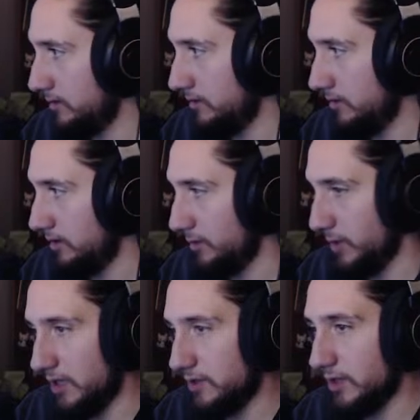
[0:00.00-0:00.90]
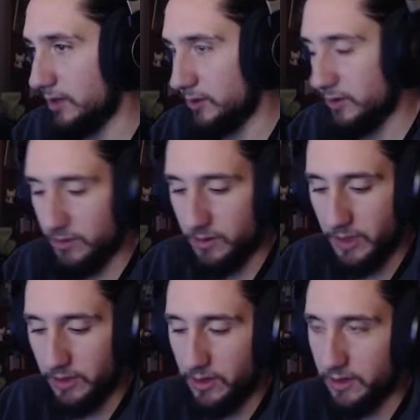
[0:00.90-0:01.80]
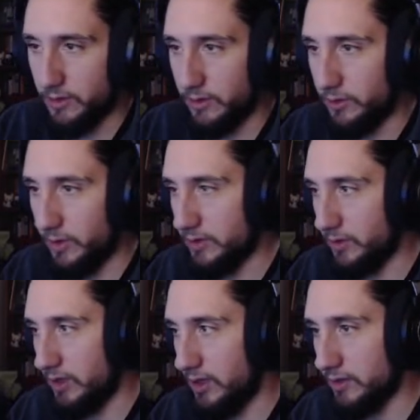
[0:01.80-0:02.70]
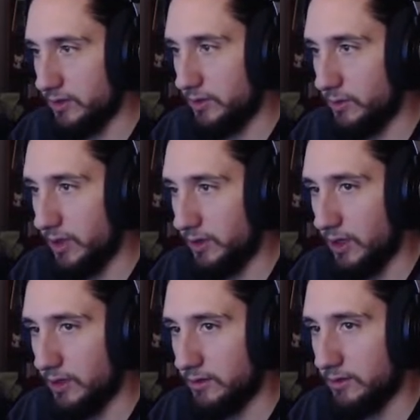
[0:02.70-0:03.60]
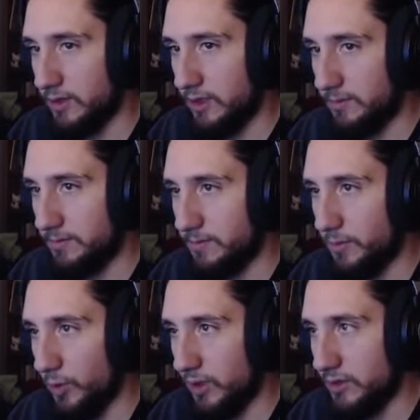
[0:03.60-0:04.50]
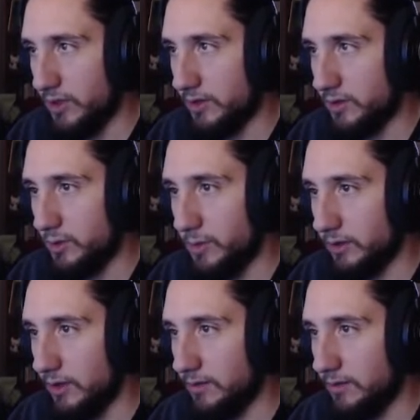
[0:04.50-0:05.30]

I mean, he's gonna have to do something about that, so I'll just wait and see what he has to do about that, or what he decides to do about that